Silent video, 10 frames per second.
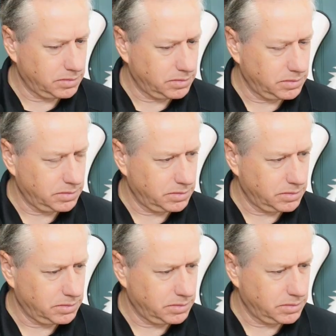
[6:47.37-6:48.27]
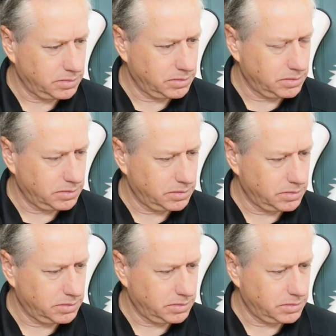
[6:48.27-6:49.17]

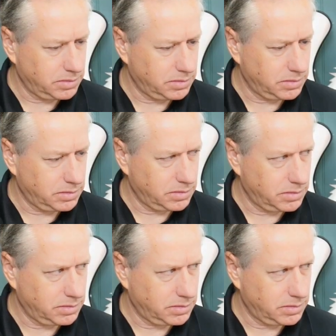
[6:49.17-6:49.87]
(silent)